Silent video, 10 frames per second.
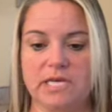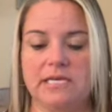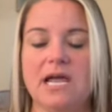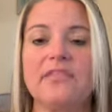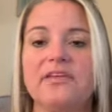
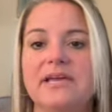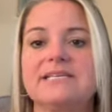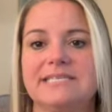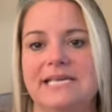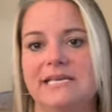Nothing
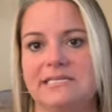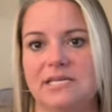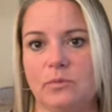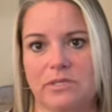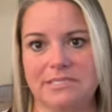is
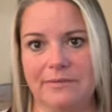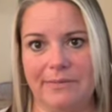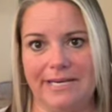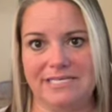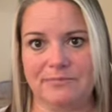easy when
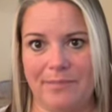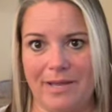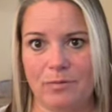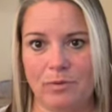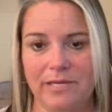somebody is
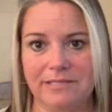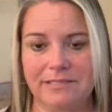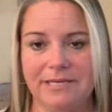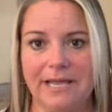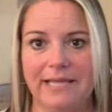bedridden,